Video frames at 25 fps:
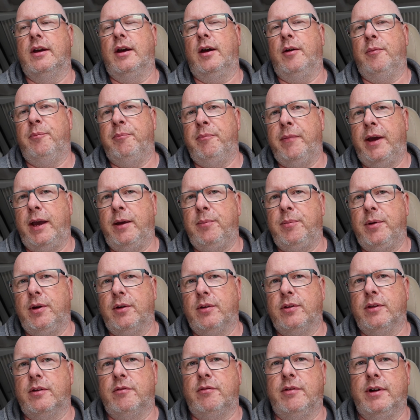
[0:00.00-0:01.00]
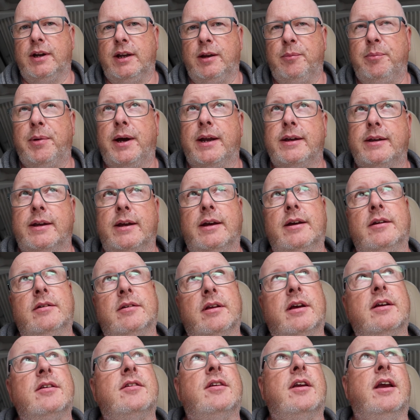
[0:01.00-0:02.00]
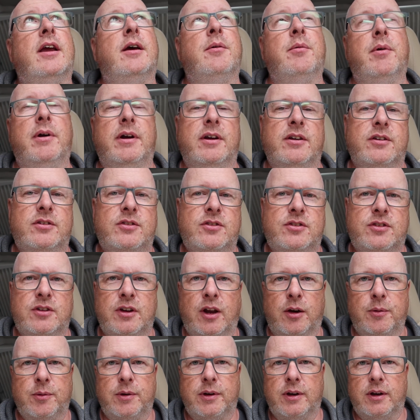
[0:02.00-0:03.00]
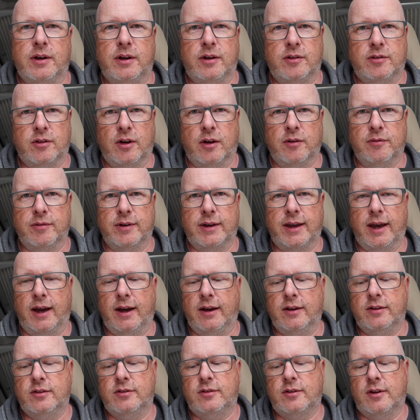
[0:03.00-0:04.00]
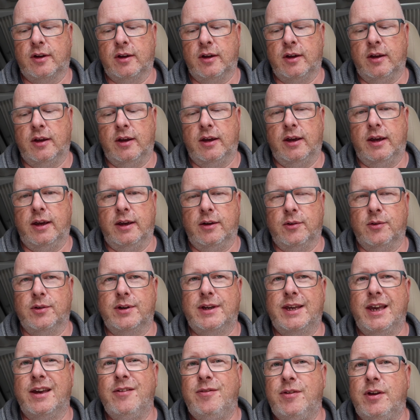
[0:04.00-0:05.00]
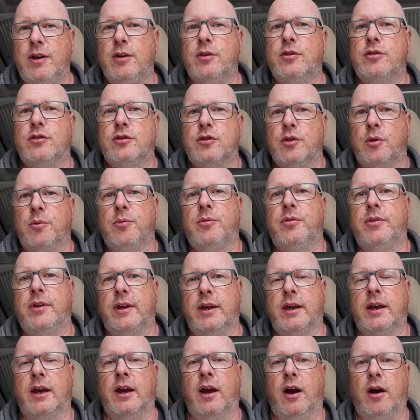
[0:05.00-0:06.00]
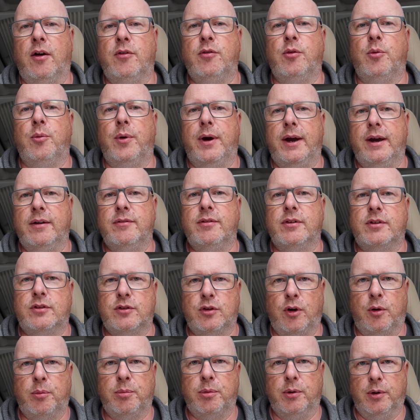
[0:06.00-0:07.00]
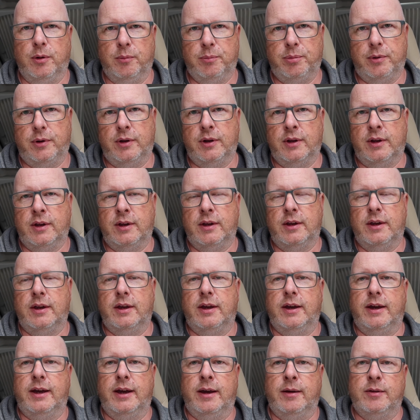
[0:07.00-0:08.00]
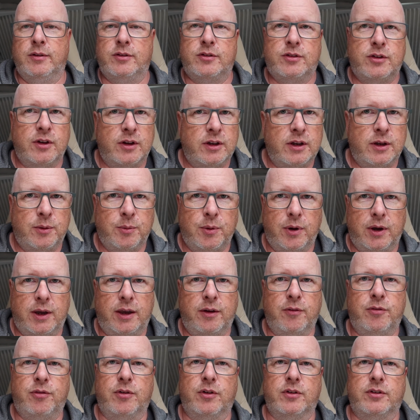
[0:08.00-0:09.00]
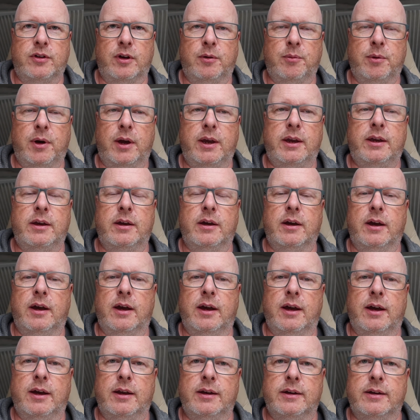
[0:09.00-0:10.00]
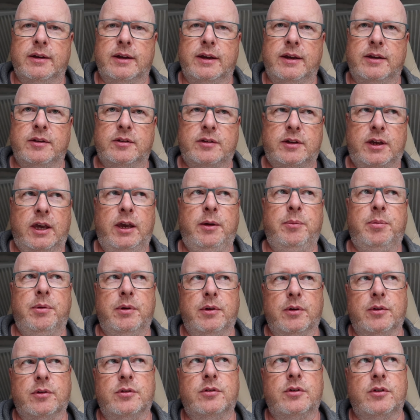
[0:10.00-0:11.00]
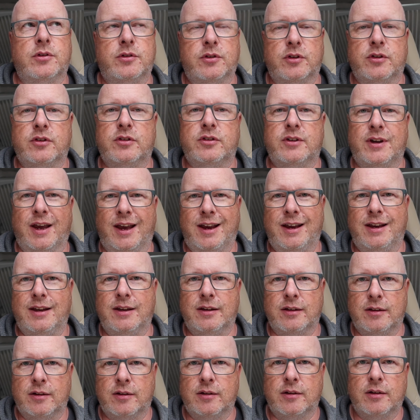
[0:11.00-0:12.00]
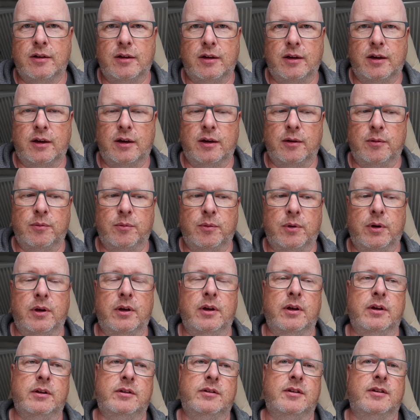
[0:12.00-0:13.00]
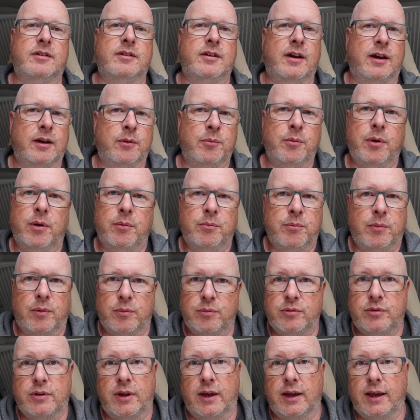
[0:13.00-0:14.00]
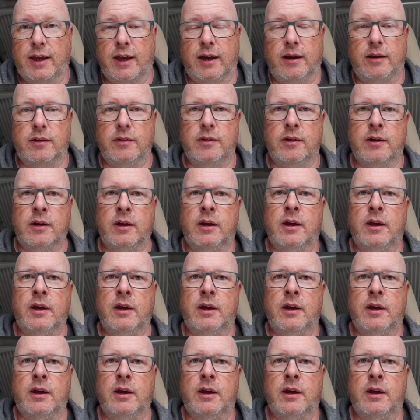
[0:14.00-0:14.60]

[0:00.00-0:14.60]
And maybe on the really bad days like today, where it's snowing and it's overcast, it will give you something of a way of a top up. It's certainly working for us that way, and it's keeping us sustained at a time when obviously I can't